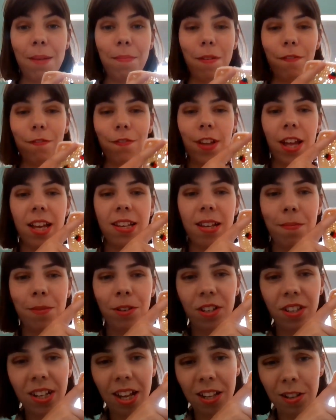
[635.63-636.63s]
but first let me
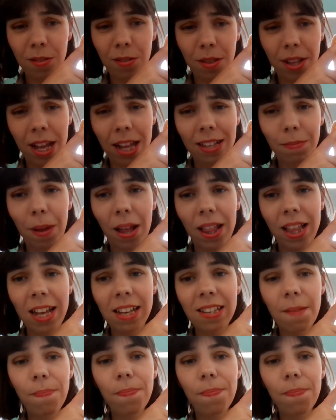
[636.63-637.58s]
just tell you something else about this.